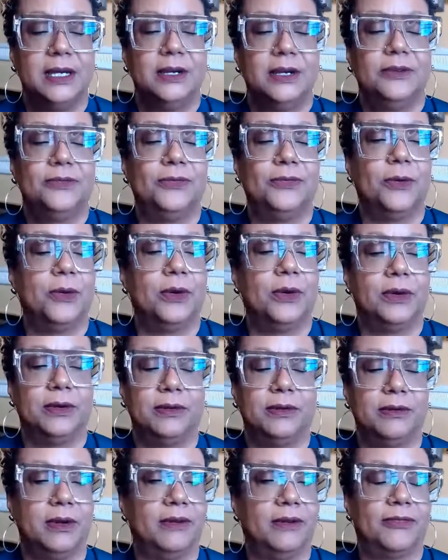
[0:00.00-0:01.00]

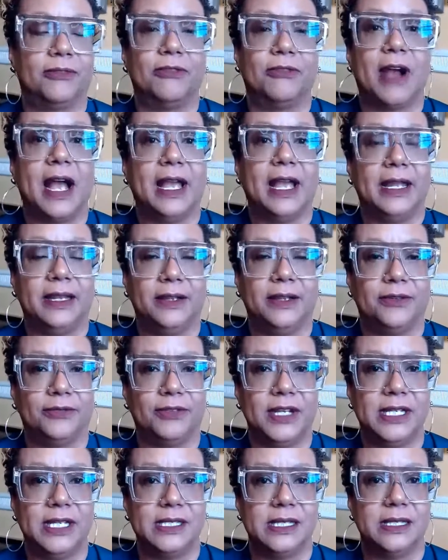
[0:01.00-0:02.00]
for a variety of
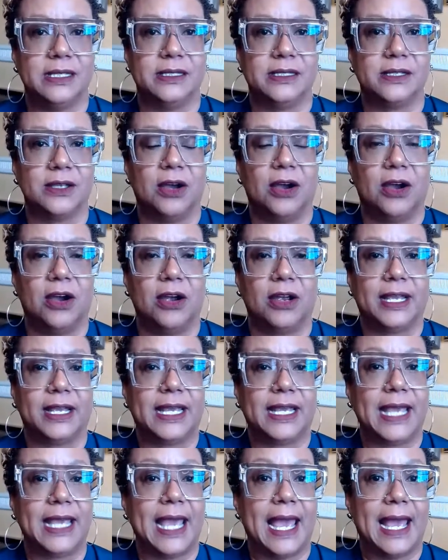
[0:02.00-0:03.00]
reasons are
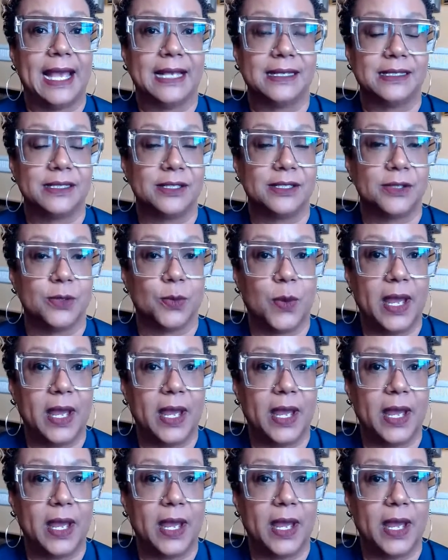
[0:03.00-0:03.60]
cast away